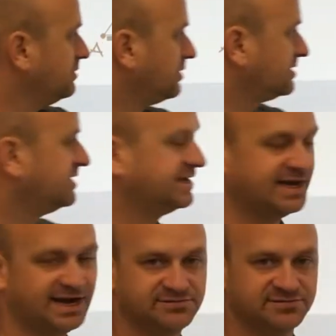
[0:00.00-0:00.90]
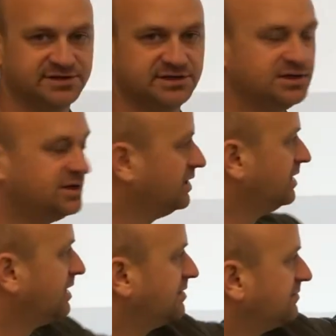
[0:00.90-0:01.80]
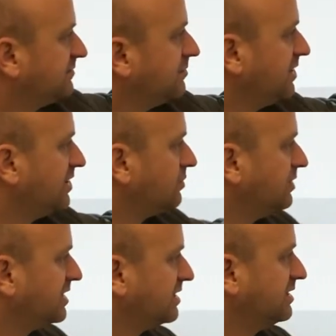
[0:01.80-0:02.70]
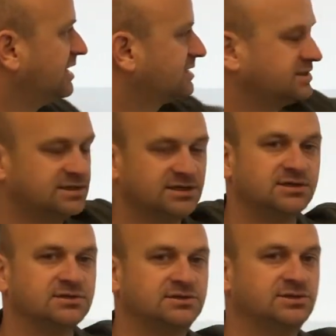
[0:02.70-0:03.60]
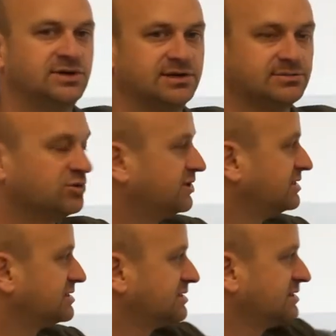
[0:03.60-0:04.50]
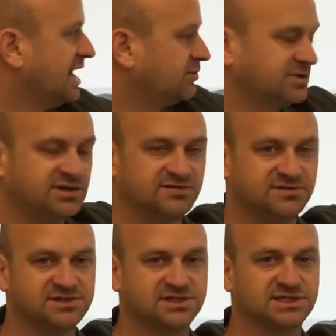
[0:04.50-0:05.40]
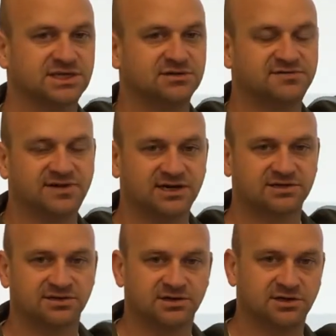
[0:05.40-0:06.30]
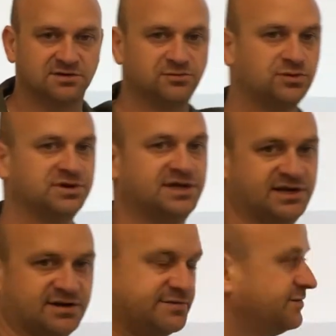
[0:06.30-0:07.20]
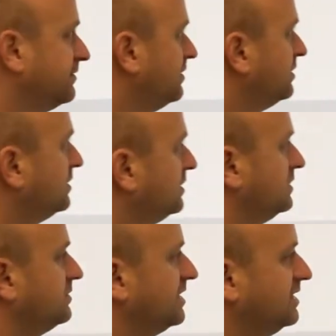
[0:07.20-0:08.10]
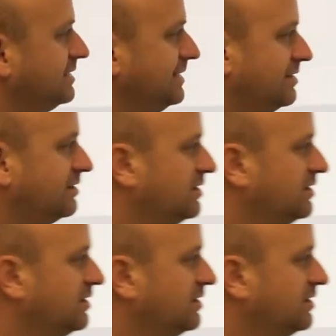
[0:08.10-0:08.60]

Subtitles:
we want to take half of it, and then from there we connect the 2 endpoints, and that would give us a scale factor of 1/2. Okay, again,